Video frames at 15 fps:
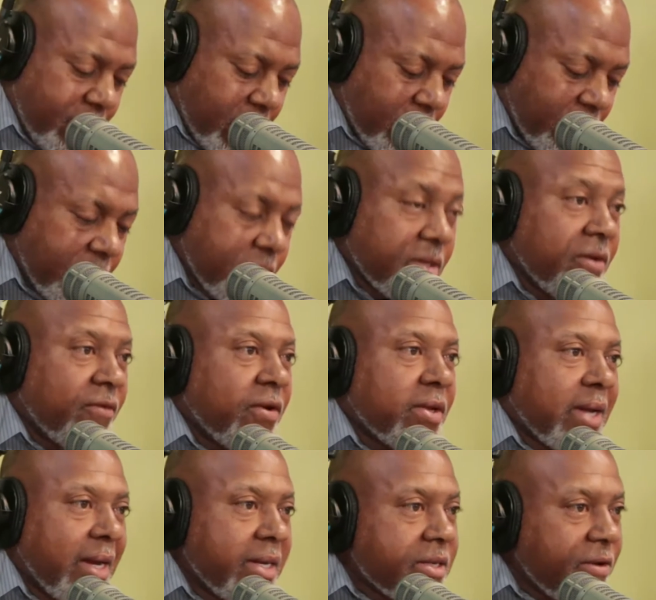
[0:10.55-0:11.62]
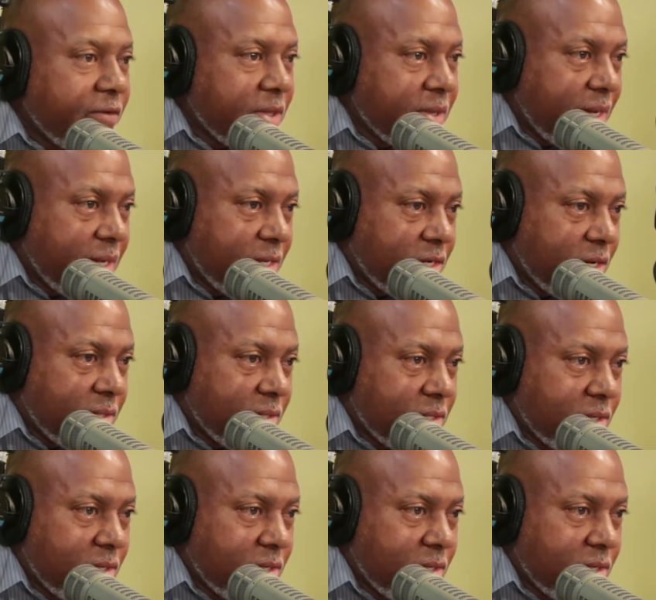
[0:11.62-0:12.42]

will go into different kinds of intelligence.